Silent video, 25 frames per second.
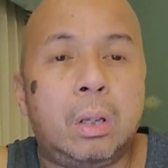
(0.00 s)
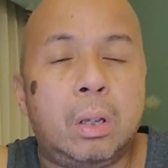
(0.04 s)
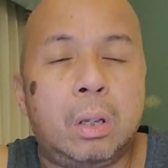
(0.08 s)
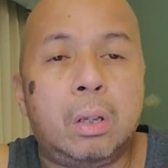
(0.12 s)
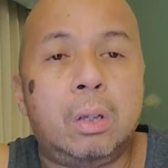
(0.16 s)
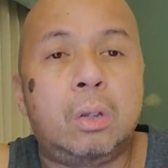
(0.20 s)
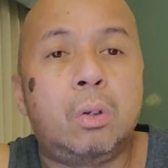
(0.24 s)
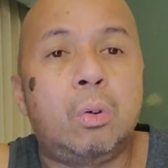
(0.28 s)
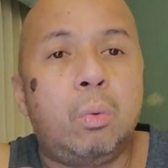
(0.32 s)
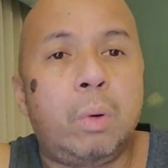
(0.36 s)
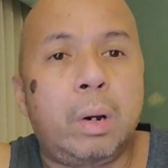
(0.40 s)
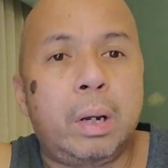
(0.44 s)

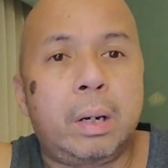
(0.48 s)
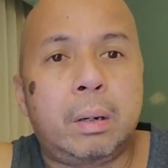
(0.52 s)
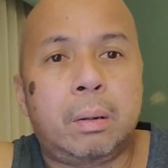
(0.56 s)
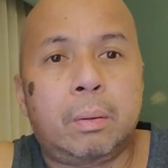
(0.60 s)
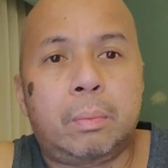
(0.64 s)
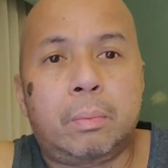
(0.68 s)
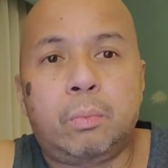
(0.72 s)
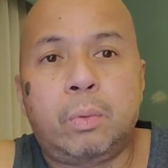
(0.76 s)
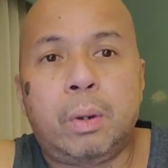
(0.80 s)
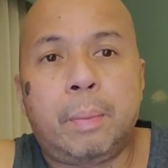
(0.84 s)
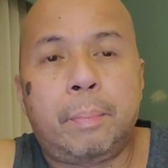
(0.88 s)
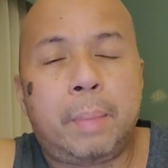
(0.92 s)
you want to
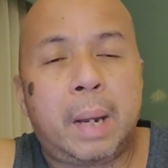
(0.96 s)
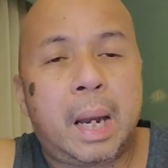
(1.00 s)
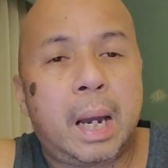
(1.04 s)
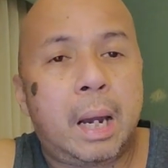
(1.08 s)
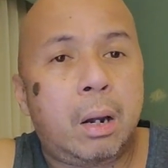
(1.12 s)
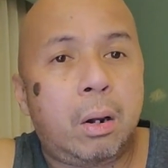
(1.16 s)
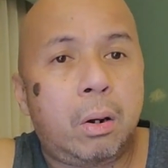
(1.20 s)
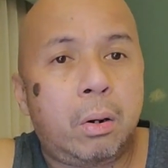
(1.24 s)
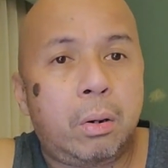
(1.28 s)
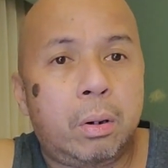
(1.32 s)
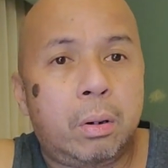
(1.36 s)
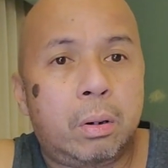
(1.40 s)

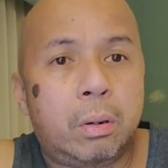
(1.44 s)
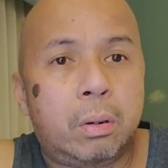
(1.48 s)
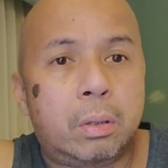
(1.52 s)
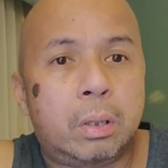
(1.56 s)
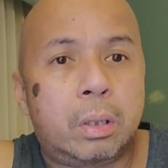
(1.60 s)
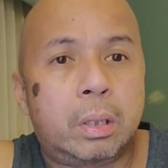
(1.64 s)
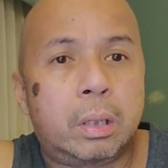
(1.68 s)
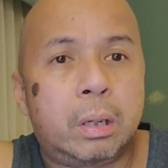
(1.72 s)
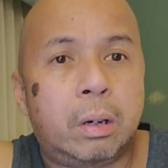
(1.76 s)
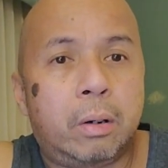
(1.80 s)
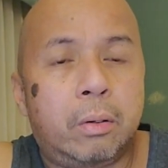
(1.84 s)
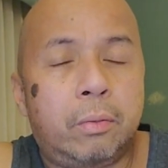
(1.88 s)
repair
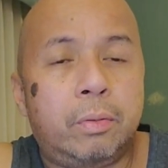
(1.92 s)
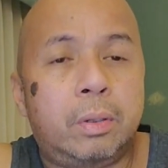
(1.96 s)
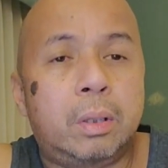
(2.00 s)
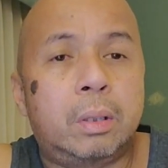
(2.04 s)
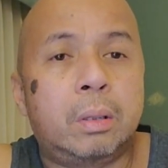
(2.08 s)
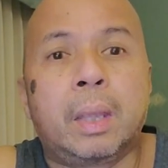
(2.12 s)
yourself.